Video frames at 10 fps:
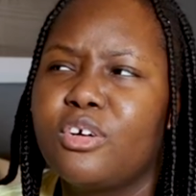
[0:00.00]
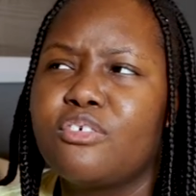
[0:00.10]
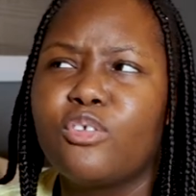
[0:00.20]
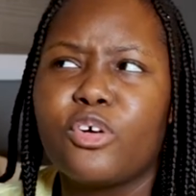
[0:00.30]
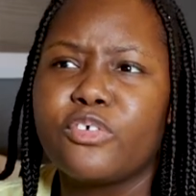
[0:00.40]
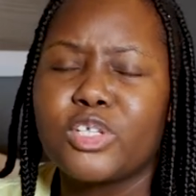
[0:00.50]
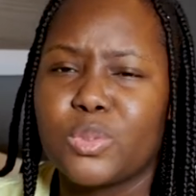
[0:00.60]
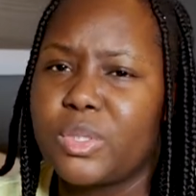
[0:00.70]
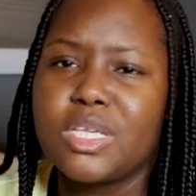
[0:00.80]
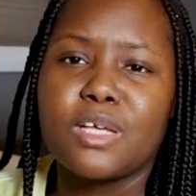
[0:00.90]
or 4 for
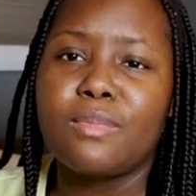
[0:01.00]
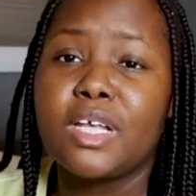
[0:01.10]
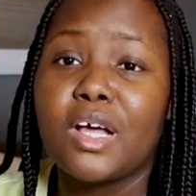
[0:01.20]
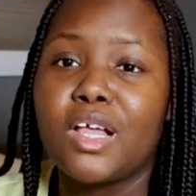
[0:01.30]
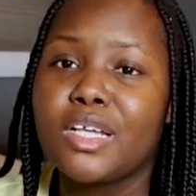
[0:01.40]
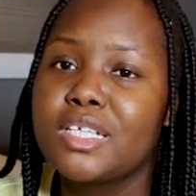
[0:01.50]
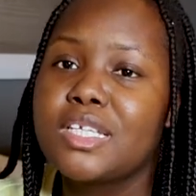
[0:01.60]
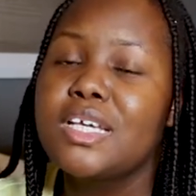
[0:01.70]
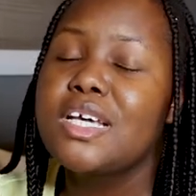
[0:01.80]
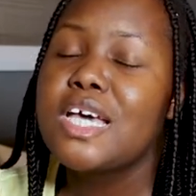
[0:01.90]
$20 something.
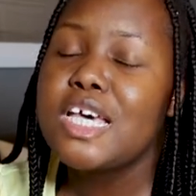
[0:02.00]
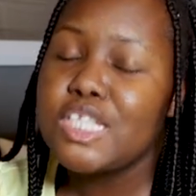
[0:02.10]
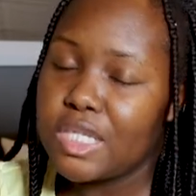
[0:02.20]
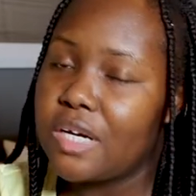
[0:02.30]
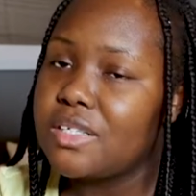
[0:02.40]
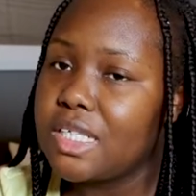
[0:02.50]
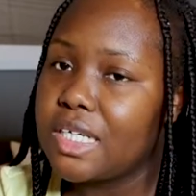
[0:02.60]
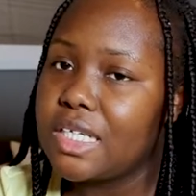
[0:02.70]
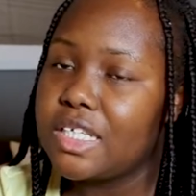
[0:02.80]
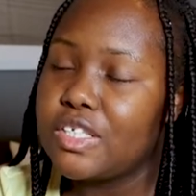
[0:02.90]
So that was a
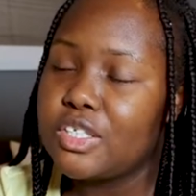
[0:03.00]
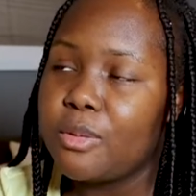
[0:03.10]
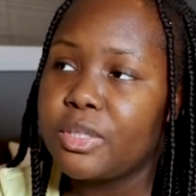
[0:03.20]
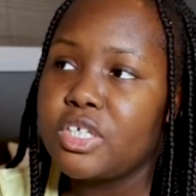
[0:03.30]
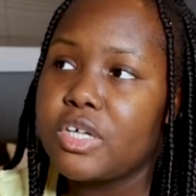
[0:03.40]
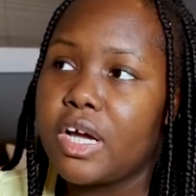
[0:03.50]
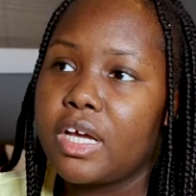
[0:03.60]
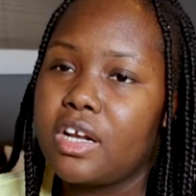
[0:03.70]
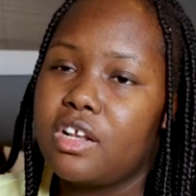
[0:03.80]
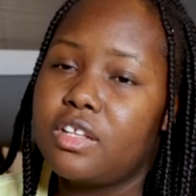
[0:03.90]
good deal. So I'm gonna try
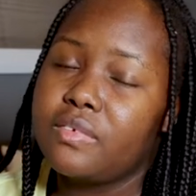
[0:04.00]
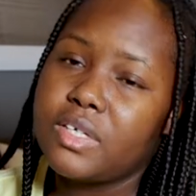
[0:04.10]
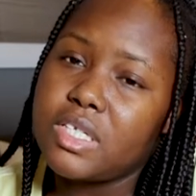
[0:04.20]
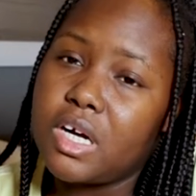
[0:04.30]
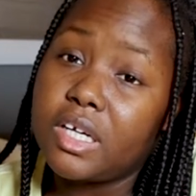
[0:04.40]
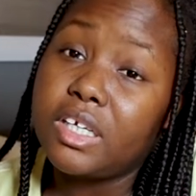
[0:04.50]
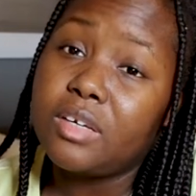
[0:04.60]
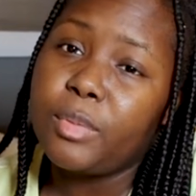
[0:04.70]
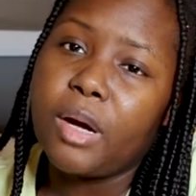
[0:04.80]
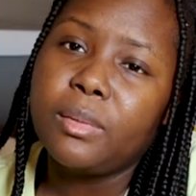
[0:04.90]
again at a different
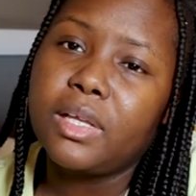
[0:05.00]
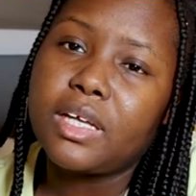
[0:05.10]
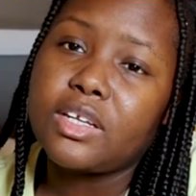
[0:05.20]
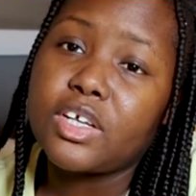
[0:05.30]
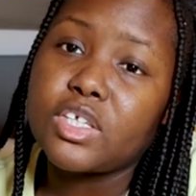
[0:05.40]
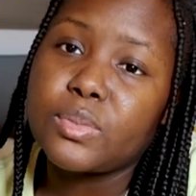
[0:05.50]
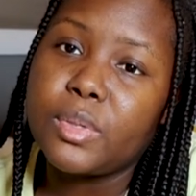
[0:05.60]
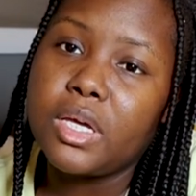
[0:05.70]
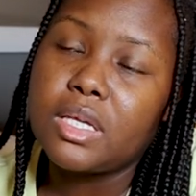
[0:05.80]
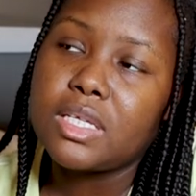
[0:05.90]
Target probably like next
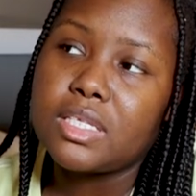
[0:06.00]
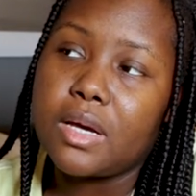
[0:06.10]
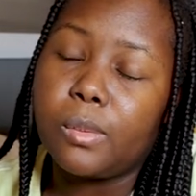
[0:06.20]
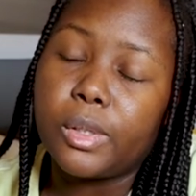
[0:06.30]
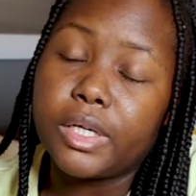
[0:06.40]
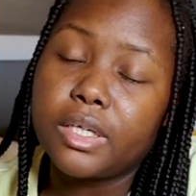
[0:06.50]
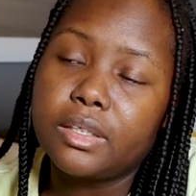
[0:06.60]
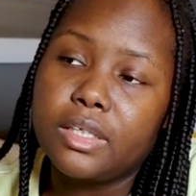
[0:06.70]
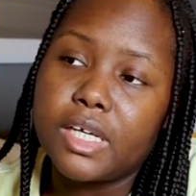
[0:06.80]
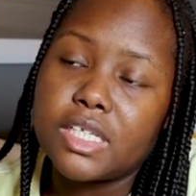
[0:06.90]
week since I
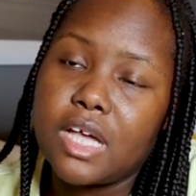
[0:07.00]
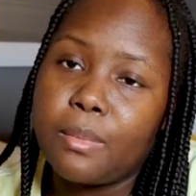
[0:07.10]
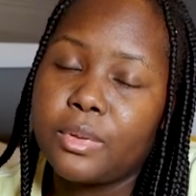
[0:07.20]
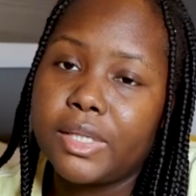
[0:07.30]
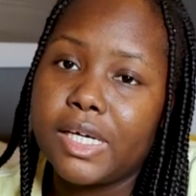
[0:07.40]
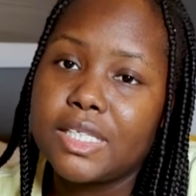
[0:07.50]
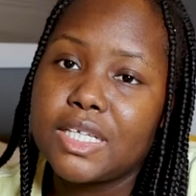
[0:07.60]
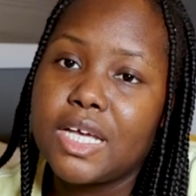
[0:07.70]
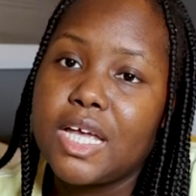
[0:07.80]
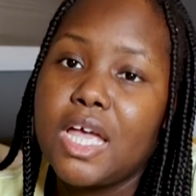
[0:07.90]
work the next couple days.
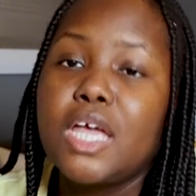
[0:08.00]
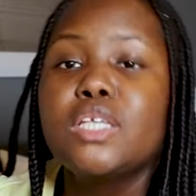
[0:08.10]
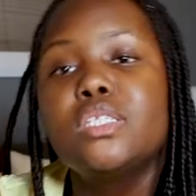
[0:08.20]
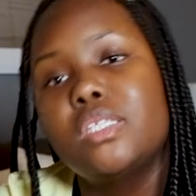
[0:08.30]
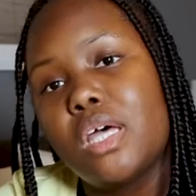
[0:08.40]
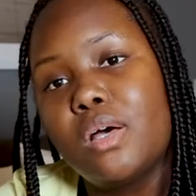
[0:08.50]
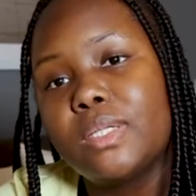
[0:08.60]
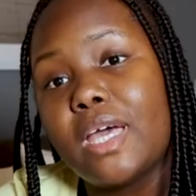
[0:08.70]
So